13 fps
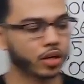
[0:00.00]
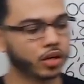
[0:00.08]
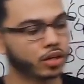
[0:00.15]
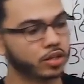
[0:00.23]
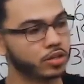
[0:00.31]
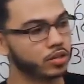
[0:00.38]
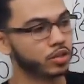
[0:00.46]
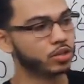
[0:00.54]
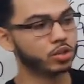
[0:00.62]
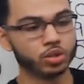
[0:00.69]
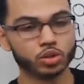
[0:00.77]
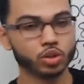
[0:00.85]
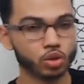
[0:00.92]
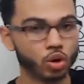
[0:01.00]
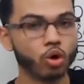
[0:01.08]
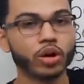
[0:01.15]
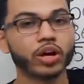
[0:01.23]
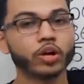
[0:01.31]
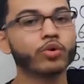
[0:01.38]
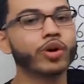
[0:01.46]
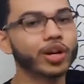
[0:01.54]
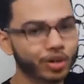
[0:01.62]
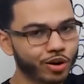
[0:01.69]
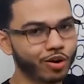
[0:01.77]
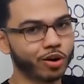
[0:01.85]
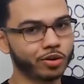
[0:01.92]
is to go get
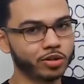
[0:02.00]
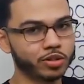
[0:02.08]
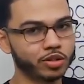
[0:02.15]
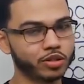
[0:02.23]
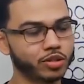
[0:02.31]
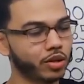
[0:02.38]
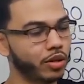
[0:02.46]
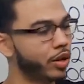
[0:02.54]
credit cards